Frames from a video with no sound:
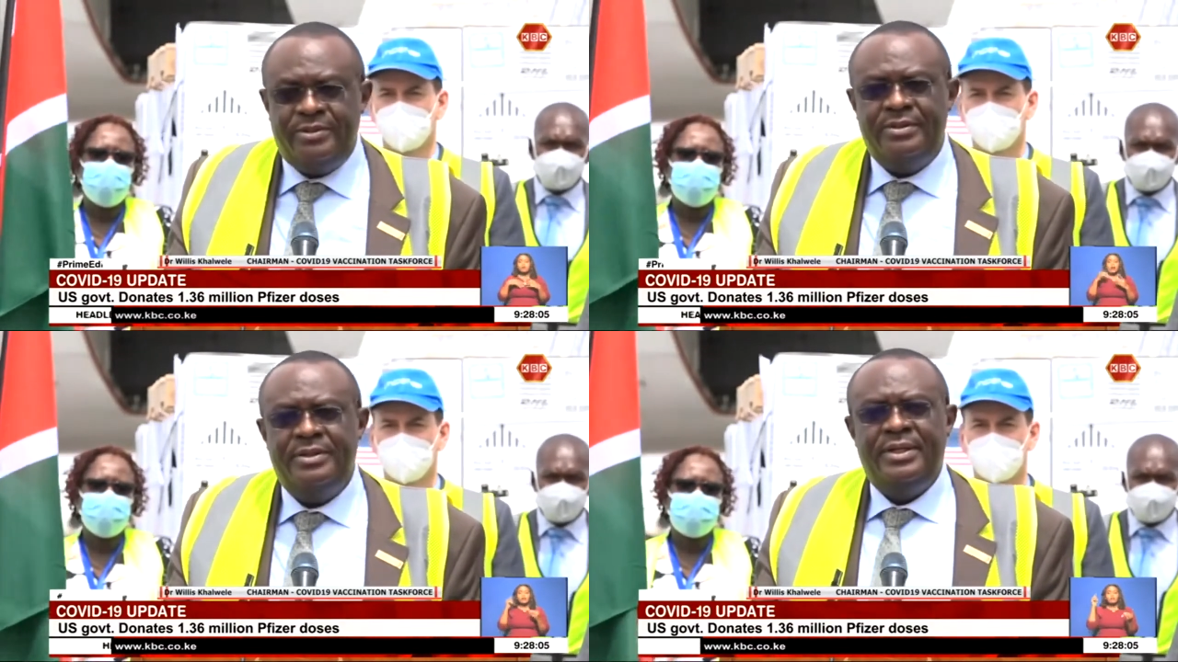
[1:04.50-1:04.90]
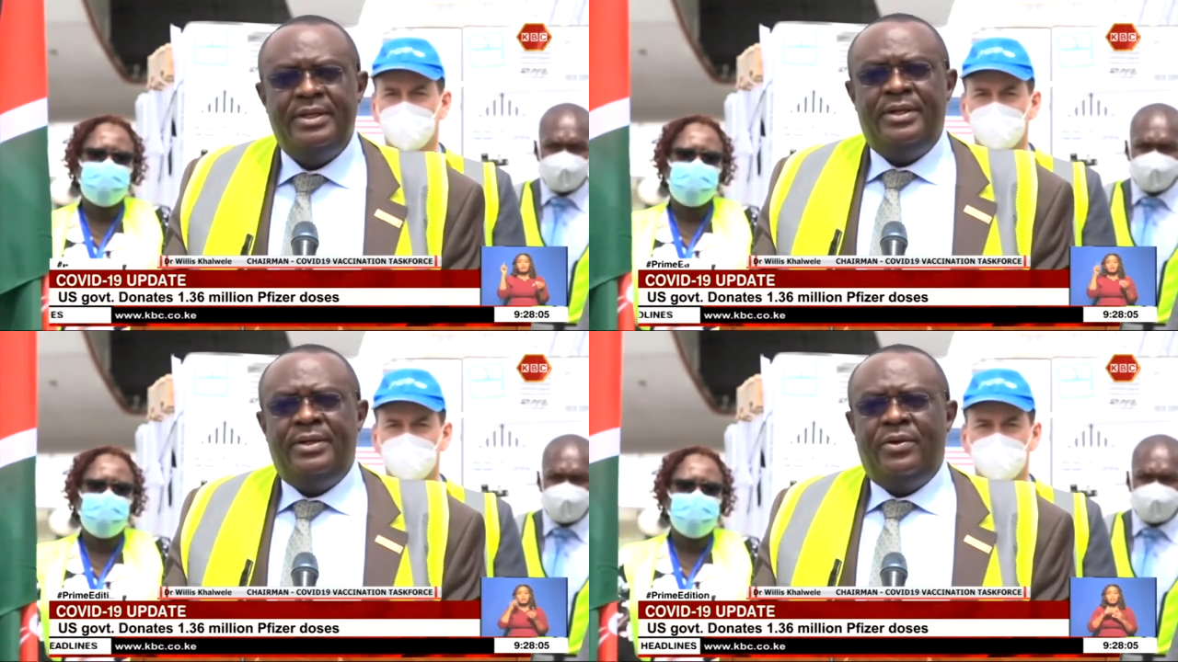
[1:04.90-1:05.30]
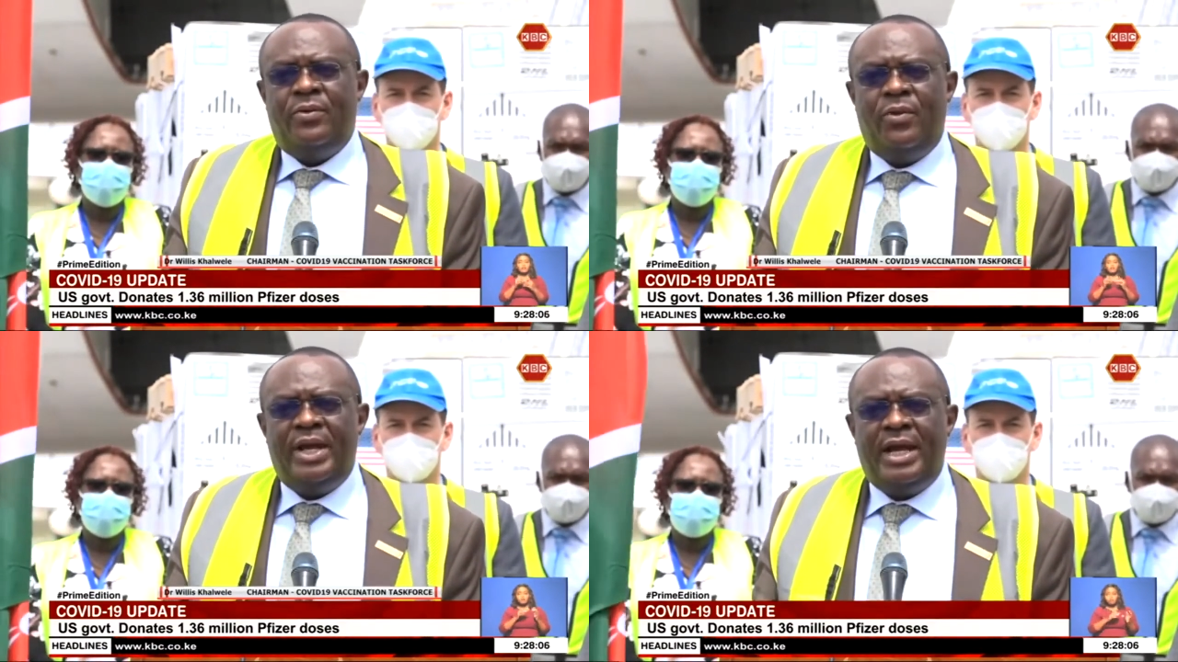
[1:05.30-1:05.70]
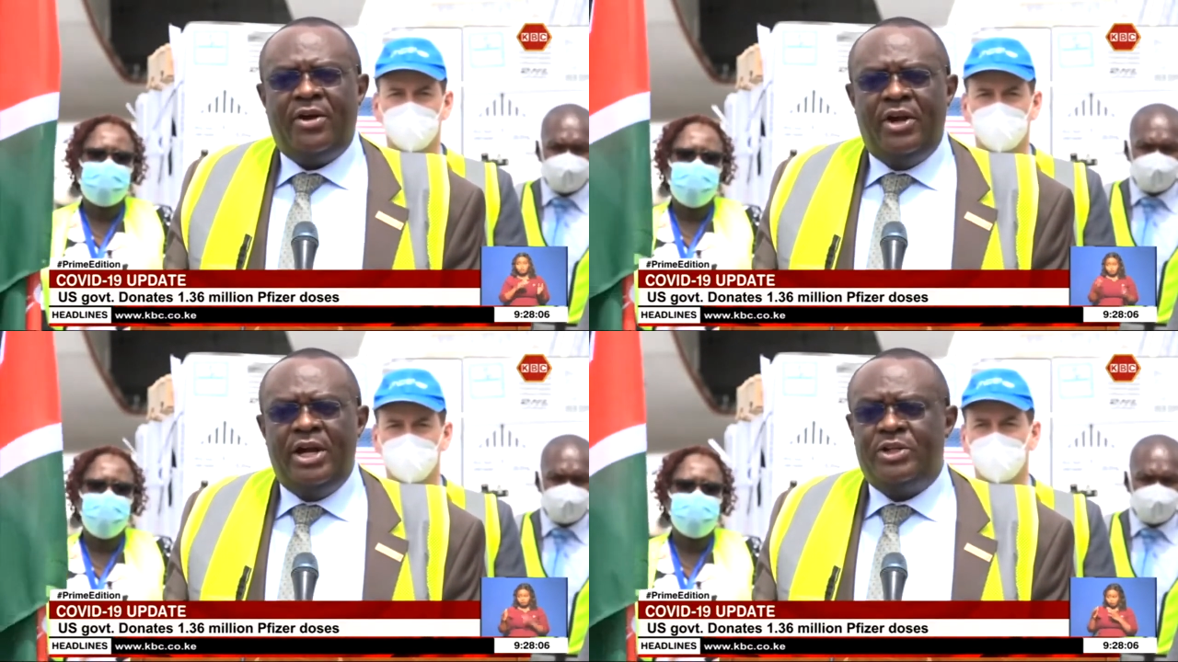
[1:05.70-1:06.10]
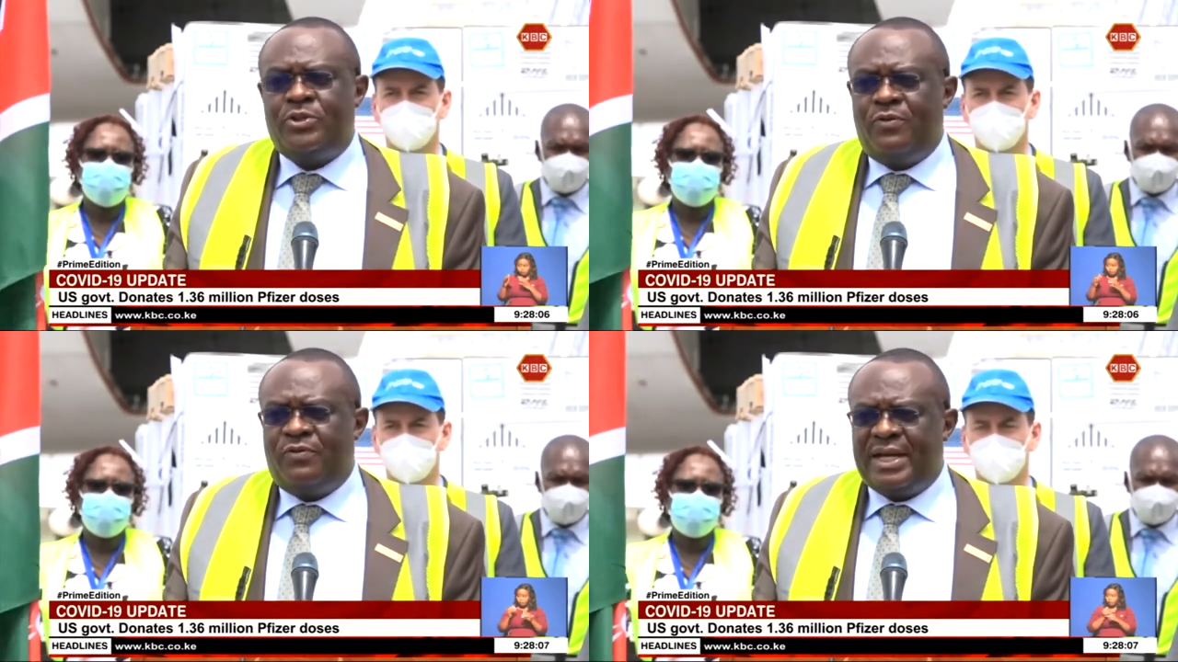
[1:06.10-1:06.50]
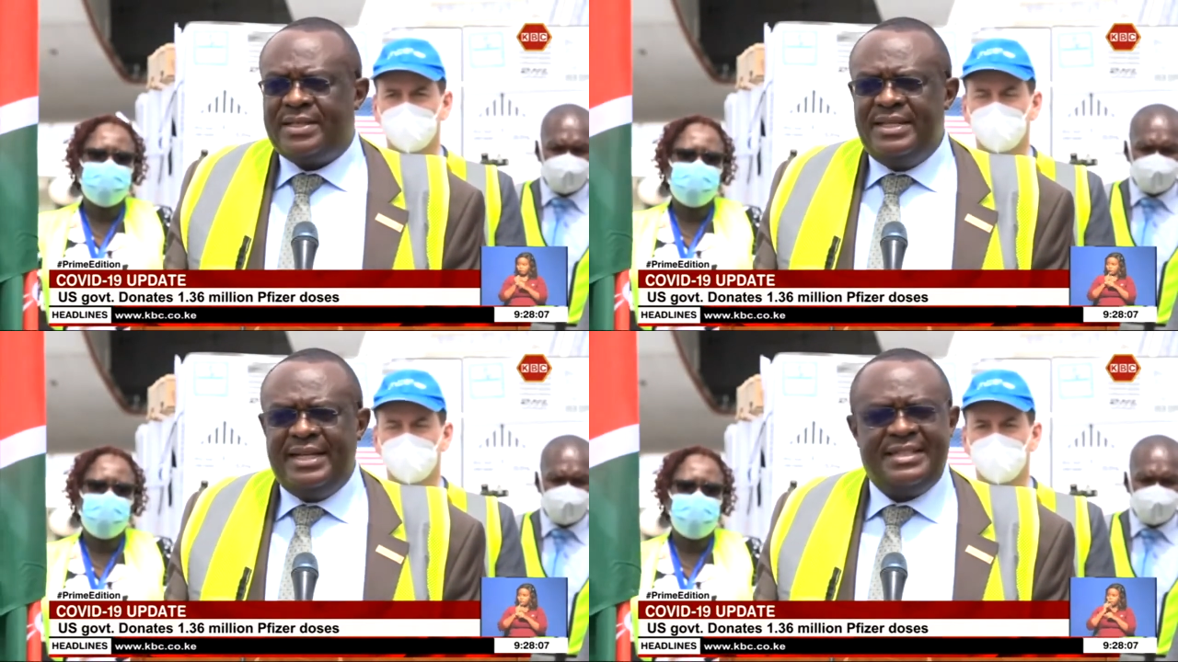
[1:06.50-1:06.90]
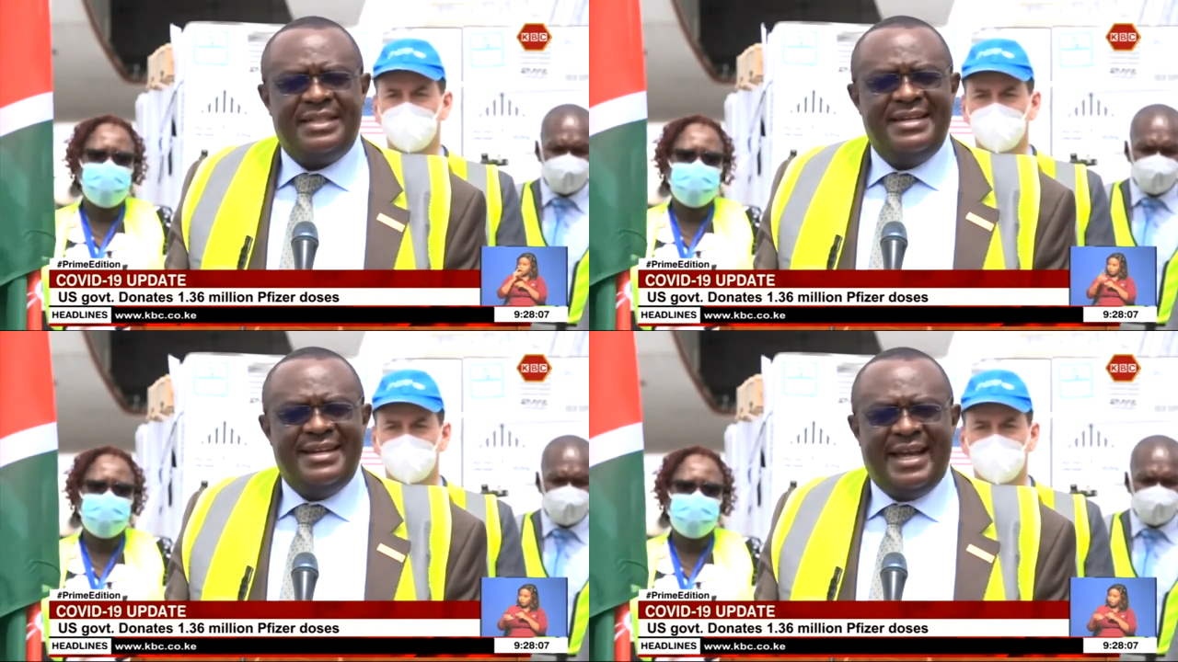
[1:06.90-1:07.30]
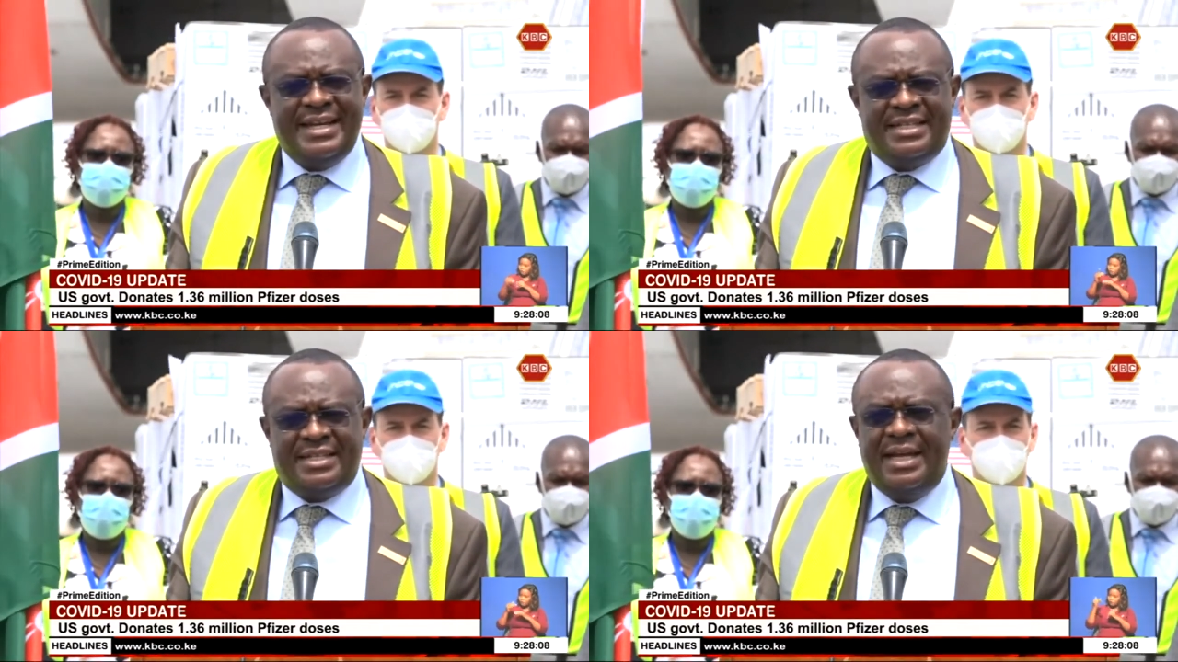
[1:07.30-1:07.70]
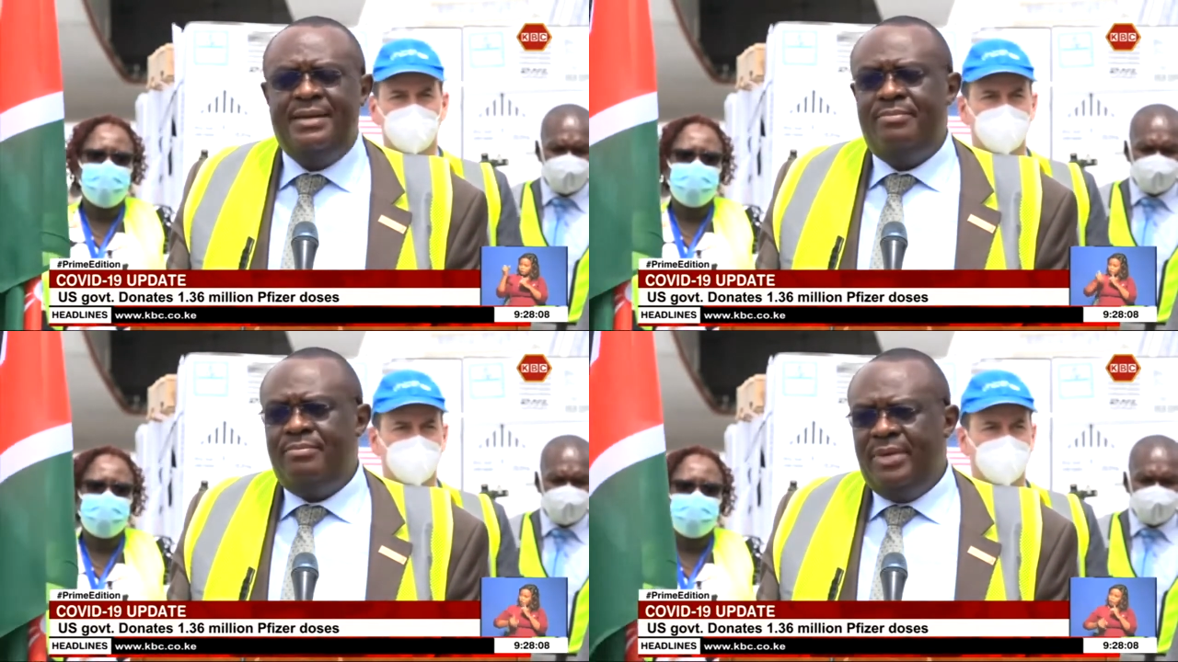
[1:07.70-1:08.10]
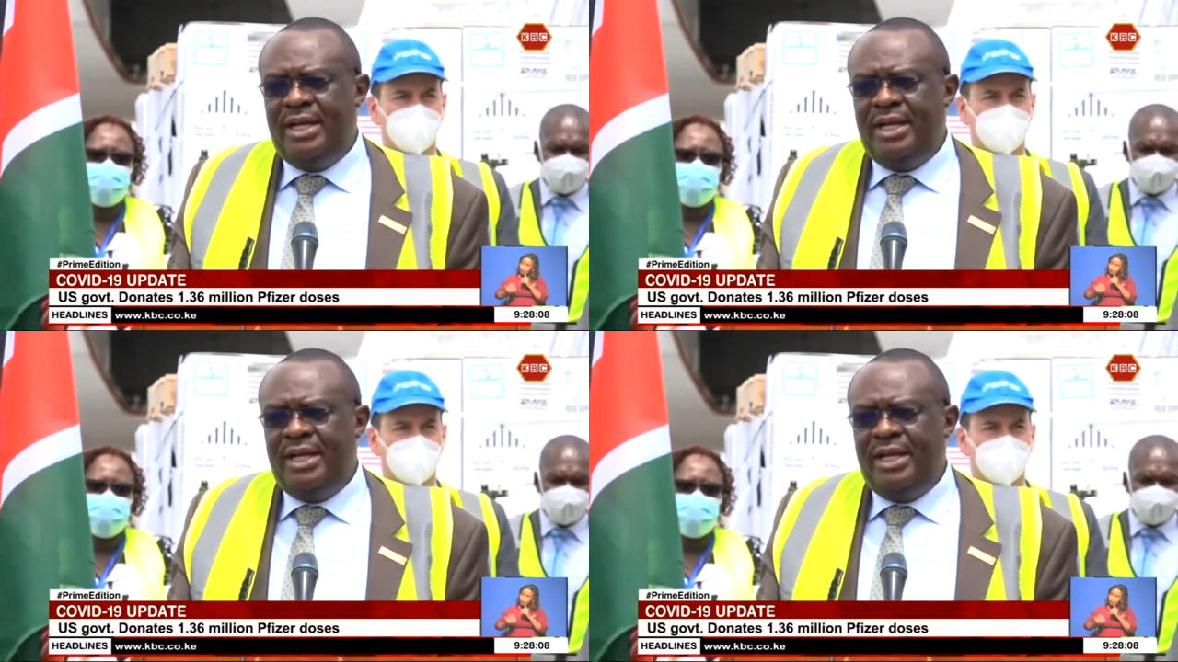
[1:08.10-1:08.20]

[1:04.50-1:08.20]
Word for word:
Speaker 1: June we are going to vaccinate 19